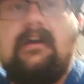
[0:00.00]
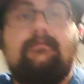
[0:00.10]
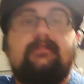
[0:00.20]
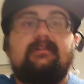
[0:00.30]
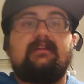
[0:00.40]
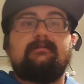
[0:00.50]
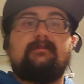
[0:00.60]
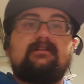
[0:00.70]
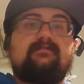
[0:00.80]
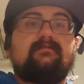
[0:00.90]
really like
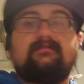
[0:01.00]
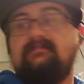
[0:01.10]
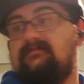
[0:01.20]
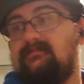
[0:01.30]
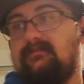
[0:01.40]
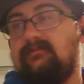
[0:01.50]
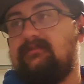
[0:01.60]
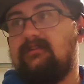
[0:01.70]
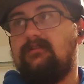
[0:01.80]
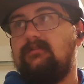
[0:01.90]
my Tour Series
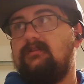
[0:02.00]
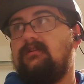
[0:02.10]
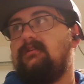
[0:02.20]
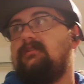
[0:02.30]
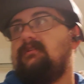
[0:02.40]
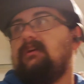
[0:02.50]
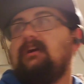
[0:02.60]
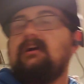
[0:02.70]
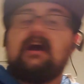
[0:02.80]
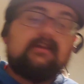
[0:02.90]
Lunas though.
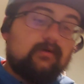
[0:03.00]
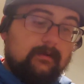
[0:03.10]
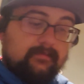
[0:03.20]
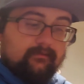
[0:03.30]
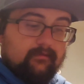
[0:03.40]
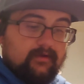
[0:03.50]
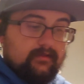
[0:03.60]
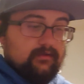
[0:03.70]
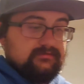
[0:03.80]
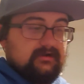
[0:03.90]
I know I'm throwing
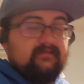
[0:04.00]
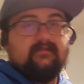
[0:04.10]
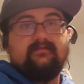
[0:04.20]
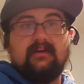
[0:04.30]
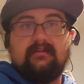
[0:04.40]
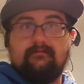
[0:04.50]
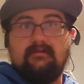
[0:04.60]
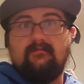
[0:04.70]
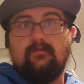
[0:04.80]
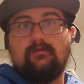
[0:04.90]
those off of like 3
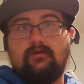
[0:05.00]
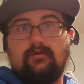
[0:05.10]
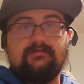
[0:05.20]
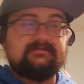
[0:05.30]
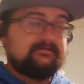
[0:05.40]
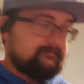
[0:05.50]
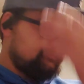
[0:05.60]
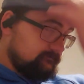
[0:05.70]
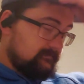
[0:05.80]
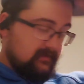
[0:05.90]
or 4 holes
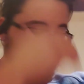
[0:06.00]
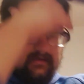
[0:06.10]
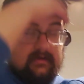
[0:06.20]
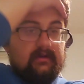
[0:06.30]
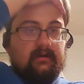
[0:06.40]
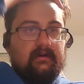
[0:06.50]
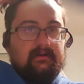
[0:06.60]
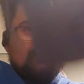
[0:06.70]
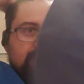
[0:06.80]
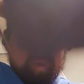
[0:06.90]

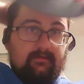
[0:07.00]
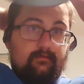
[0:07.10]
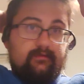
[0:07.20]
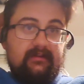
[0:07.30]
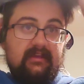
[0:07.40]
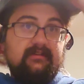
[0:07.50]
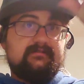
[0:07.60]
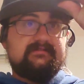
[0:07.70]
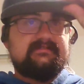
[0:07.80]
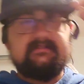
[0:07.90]
at Rolling
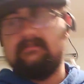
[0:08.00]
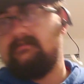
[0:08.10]
Hills.